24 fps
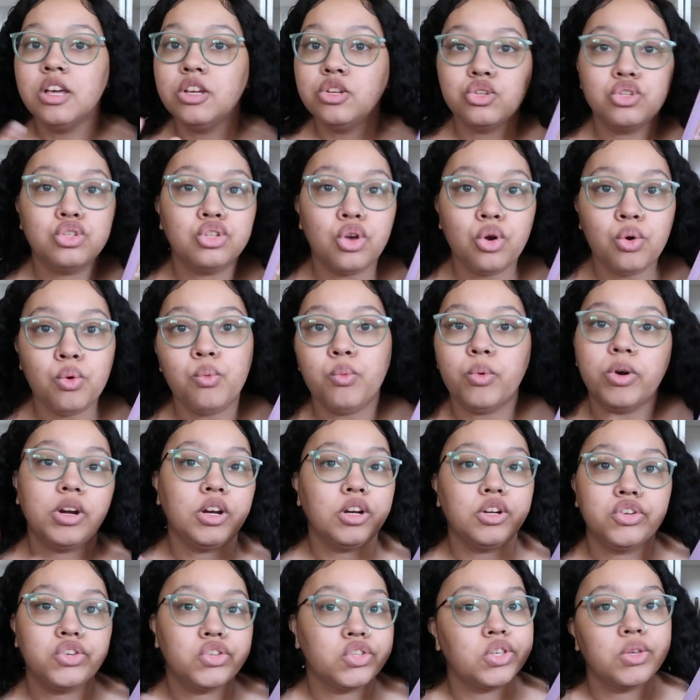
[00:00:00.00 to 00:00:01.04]
So we're
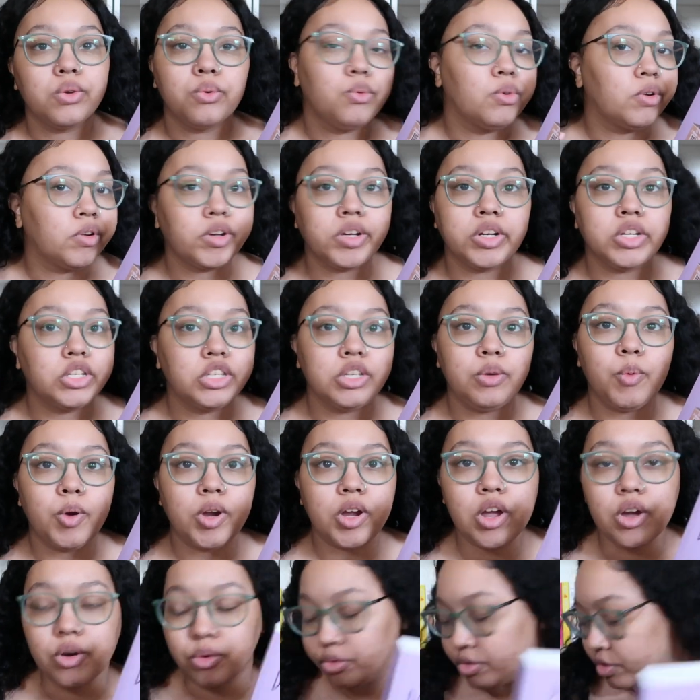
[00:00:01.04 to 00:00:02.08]
gonna see where it
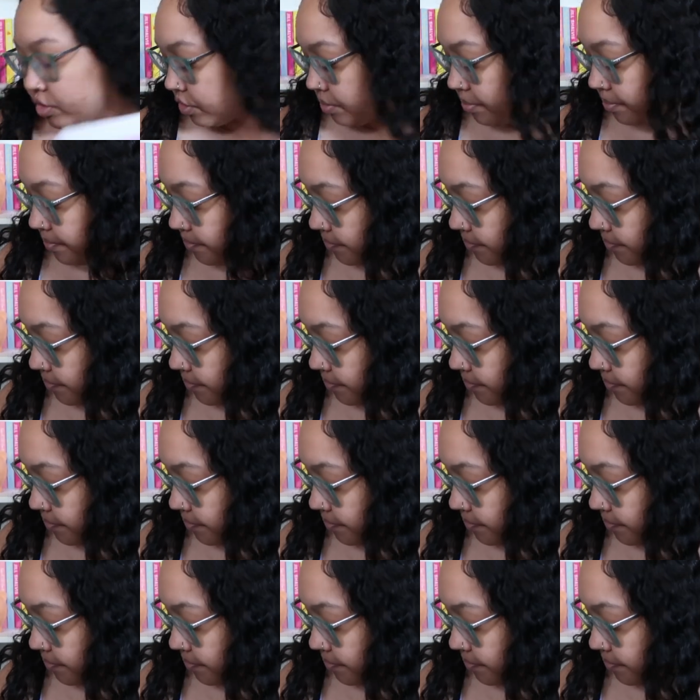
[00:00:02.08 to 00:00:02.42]
goes.